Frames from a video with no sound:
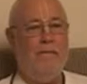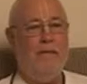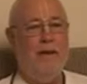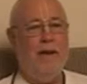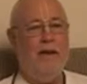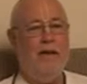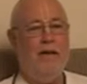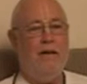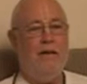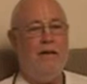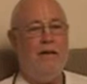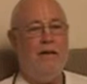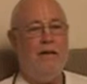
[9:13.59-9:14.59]

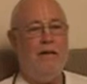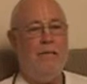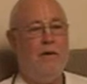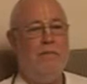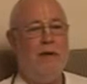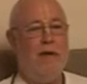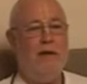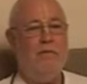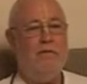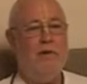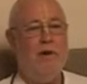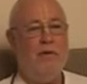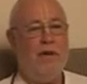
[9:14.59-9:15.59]
then one
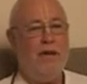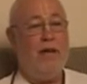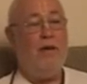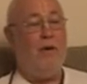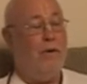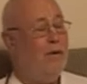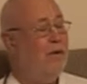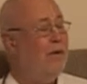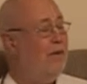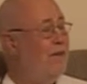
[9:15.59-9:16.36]
becomes very eager